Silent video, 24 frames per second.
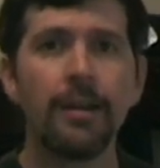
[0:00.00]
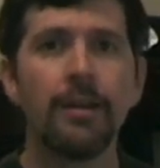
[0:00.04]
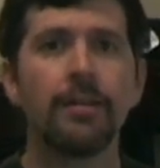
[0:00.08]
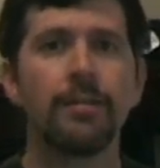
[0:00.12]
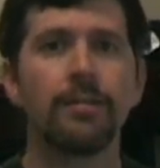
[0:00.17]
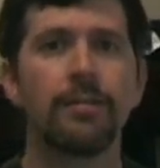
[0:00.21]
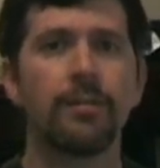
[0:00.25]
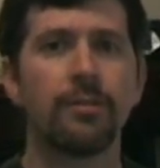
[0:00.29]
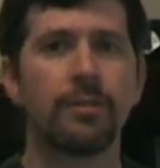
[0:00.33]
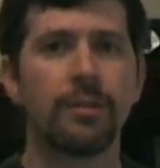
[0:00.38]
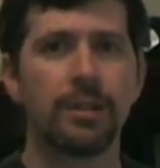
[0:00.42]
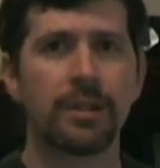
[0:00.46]

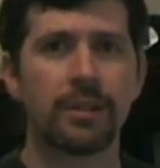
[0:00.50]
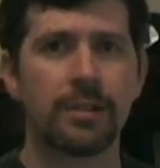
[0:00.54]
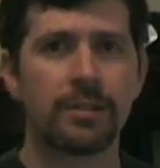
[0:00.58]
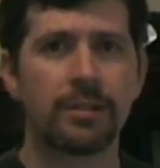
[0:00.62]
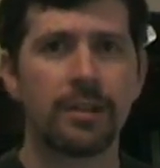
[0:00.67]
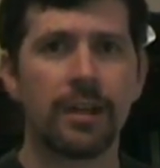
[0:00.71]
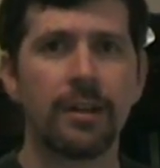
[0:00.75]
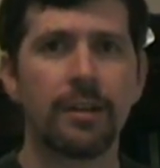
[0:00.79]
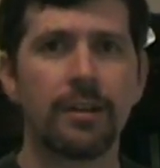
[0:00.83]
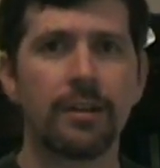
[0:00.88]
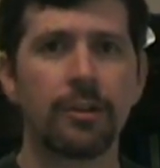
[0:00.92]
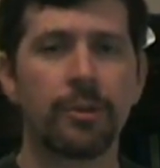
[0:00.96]
So to
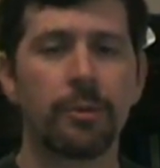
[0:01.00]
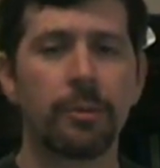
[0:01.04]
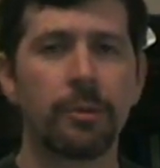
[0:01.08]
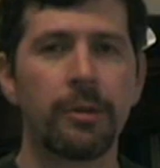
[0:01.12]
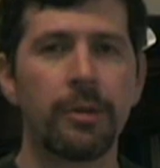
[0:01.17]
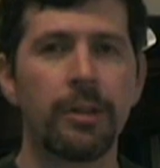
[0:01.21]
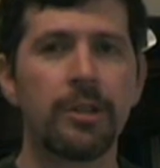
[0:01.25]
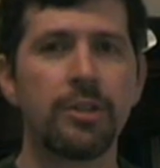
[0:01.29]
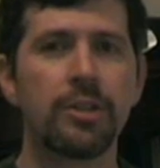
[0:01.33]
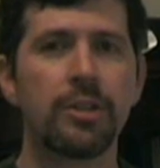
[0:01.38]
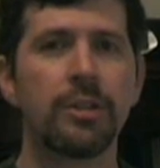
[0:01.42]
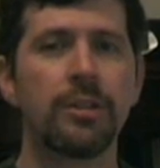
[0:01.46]
extend it to
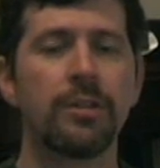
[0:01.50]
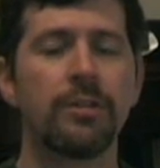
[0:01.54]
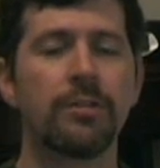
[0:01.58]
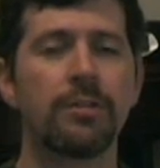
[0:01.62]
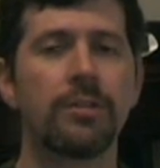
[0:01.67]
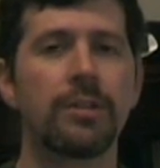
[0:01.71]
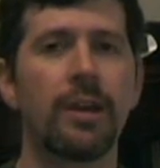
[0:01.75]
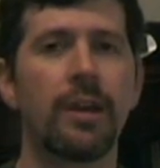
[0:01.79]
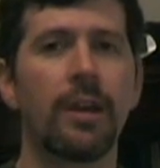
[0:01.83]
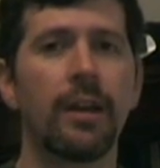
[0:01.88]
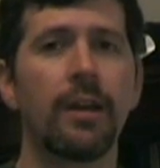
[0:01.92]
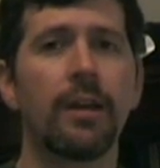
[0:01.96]
religion, they're
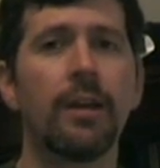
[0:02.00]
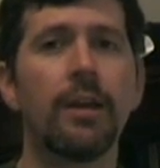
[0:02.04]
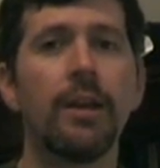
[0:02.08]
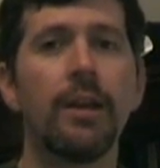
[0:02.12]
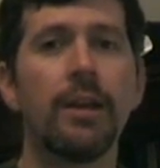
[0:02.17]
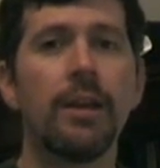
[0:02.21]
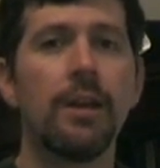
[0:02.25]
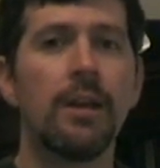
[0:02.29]
saying